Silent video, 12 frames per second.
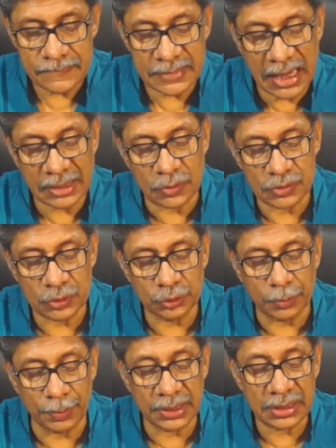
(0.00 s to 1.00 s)
That goes
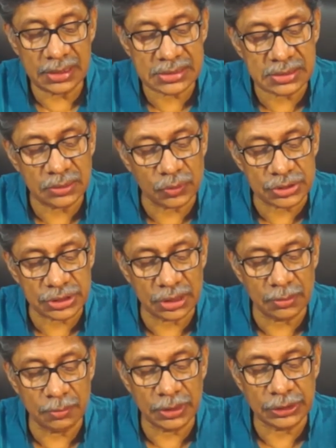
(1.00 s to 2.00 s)
on to bring us in
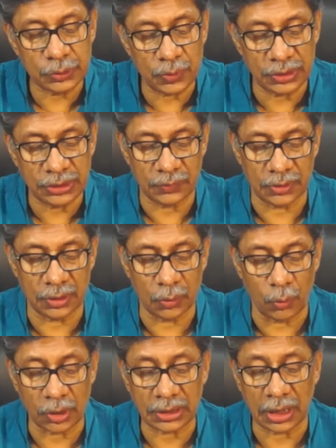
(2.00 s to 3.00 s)
question number 21.
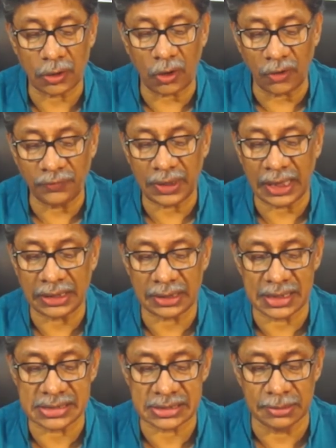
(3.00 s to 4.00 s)
What are ophiolite
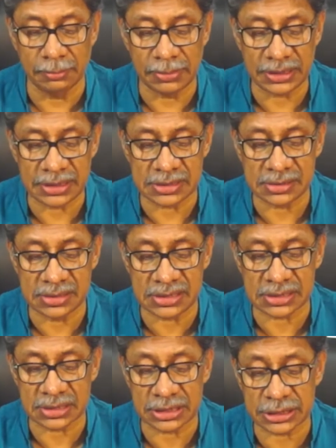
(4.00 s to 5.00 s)
assemblages?
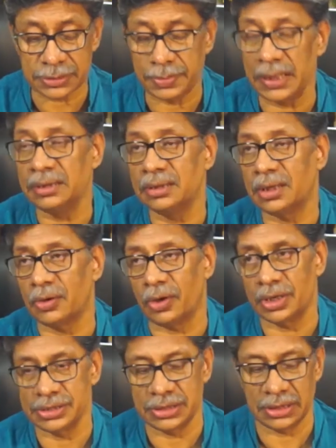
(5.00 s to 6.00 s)
Explain their
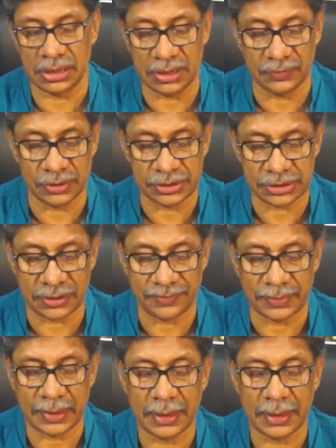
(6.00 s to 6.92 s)
origin evolution.